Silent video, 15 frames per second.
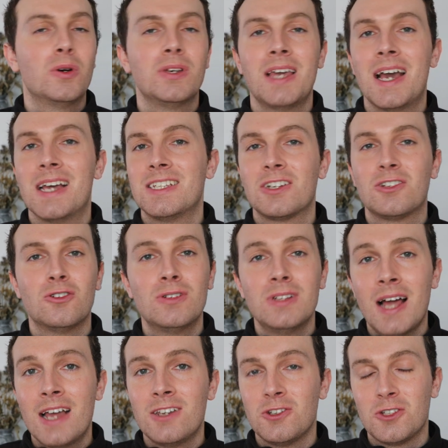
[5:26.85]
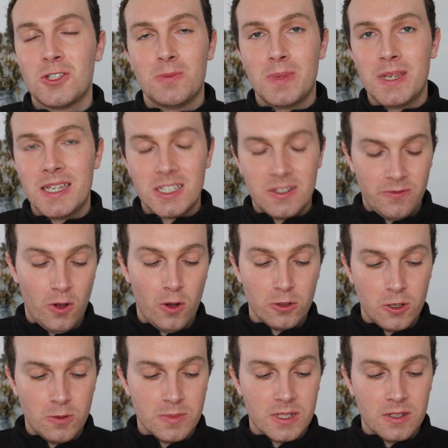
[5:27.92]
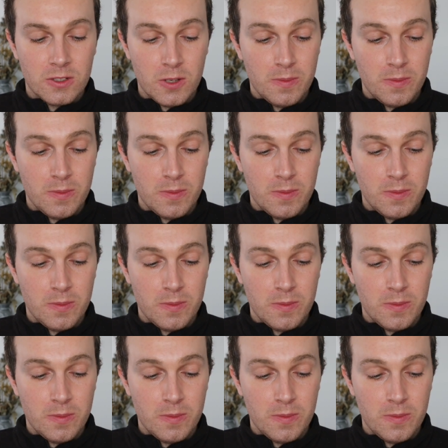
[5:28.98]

But yes, Good Light just speaks volumes